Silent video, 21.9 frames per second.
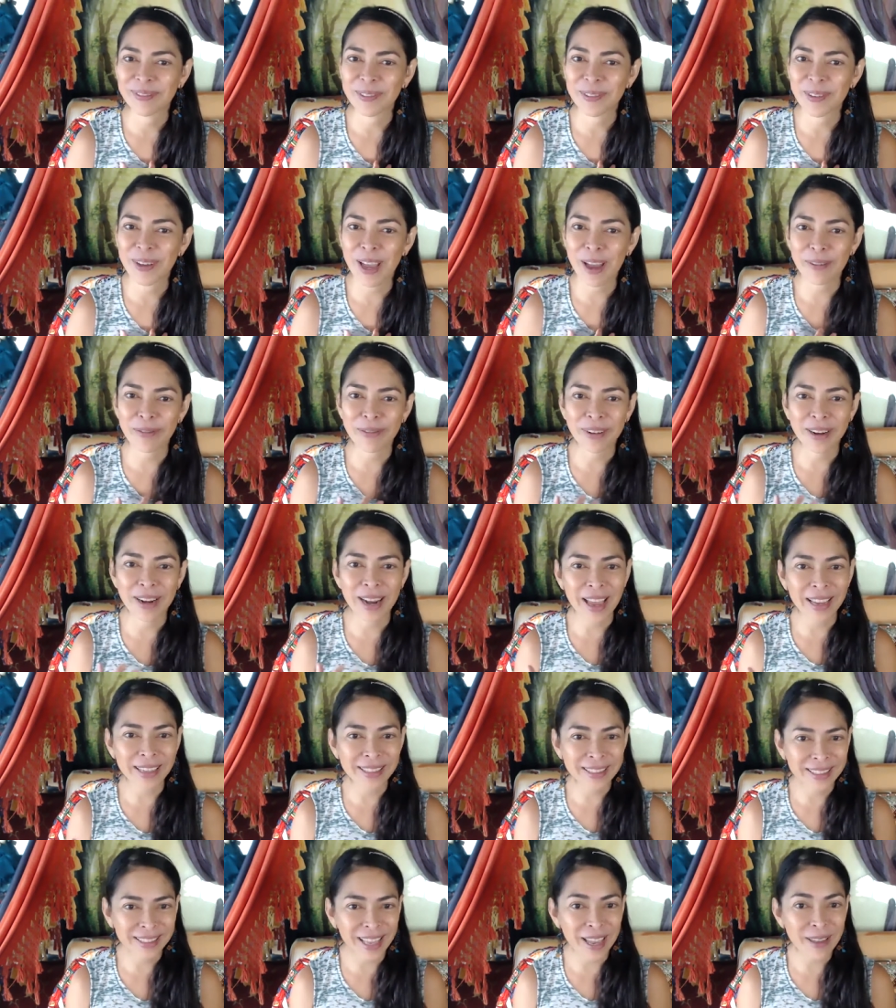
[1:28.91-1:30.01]
We have a
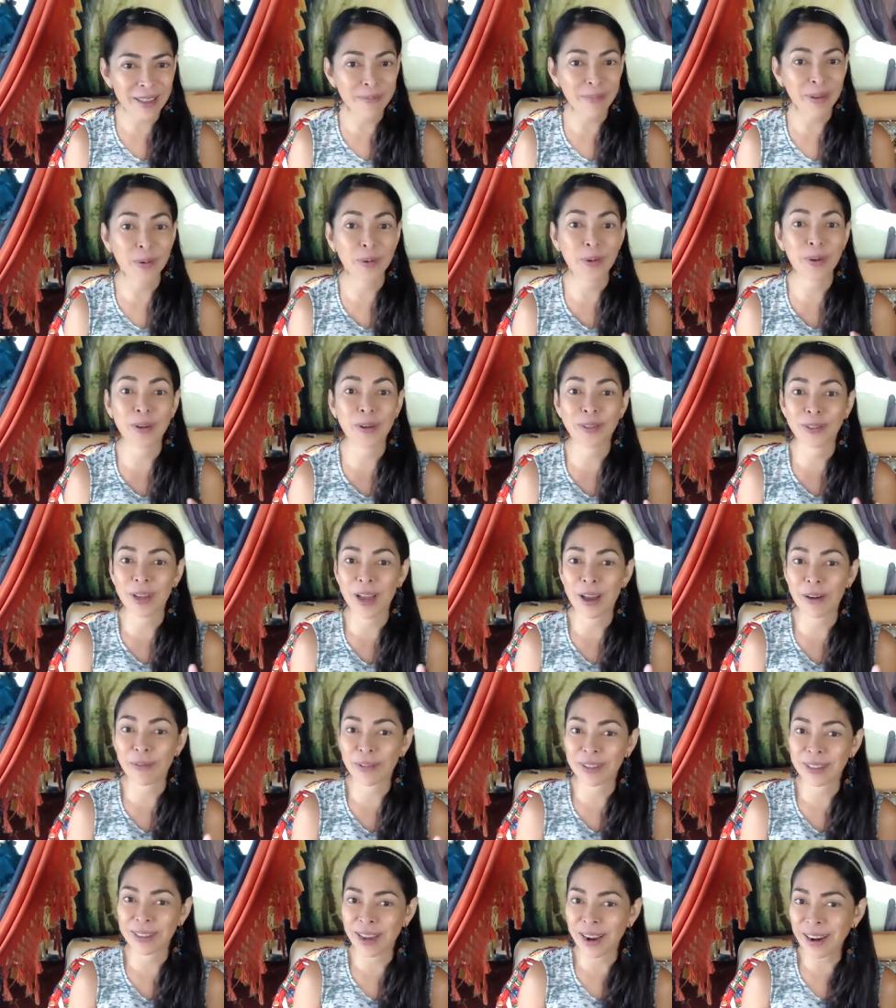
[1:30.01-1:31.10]
light side, but we also have
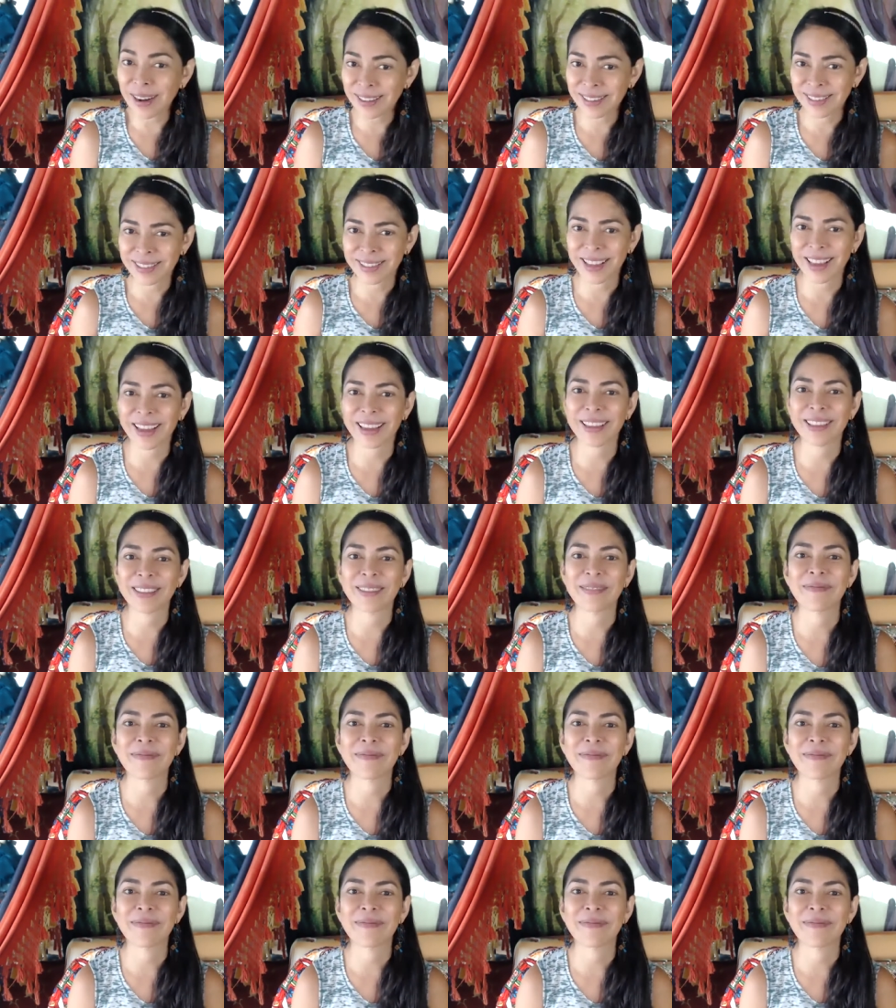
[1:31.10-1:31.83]
a dark side.